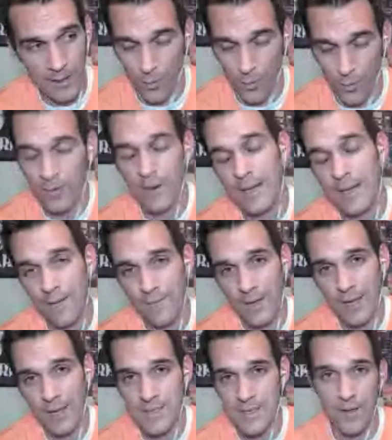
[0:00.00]
were internet
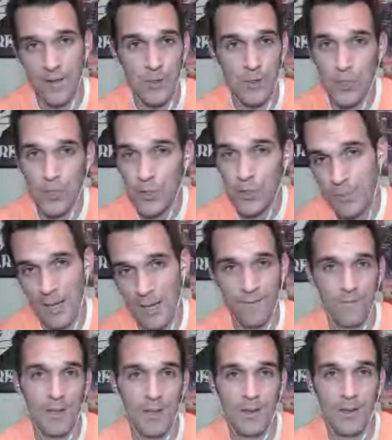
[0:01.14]
cafes. Now there's YouTube
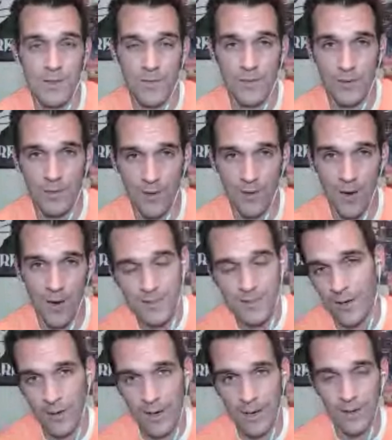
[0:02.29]
cafes for content
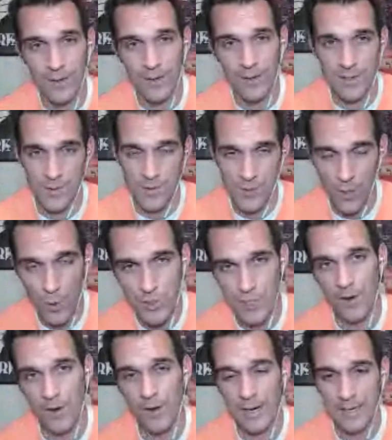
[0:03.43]
creators. There's
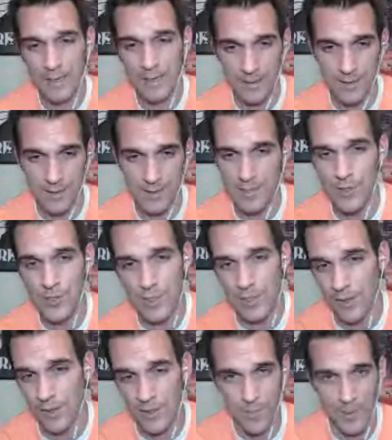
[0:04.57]
co-sharing. I think this
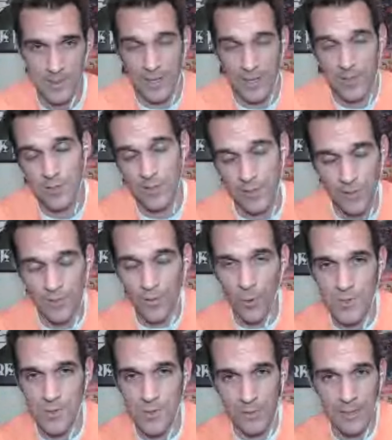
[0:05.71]
engineering space actually could grow
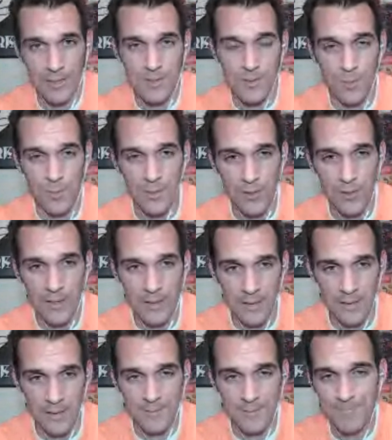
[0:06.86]
some legs and would be a good
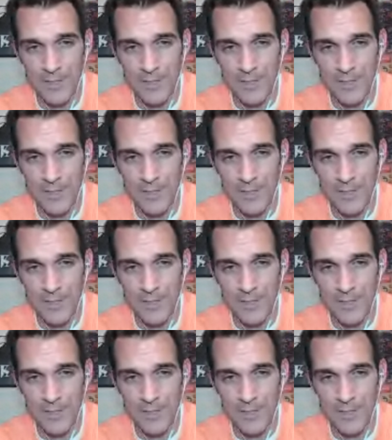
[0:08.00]
idea.